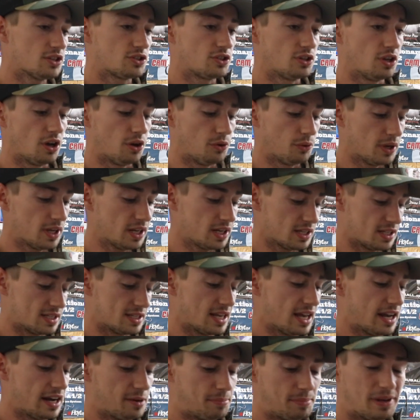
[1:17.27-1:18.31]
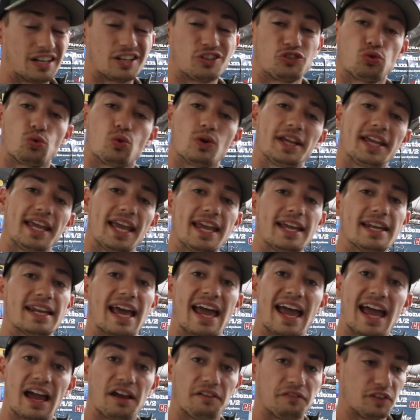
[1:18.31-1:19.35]
So it is set up at a
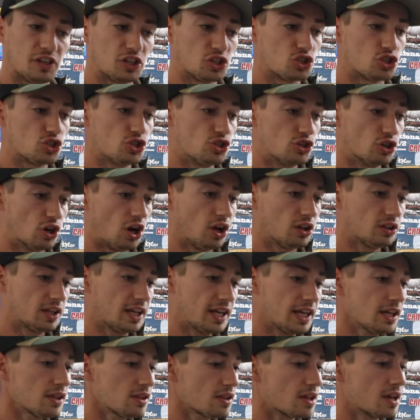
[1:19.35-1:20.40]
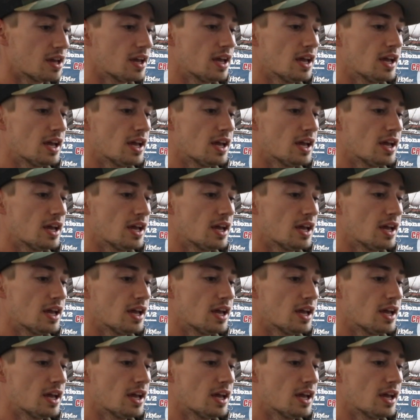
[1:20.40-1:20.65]
28.5-inch draw length.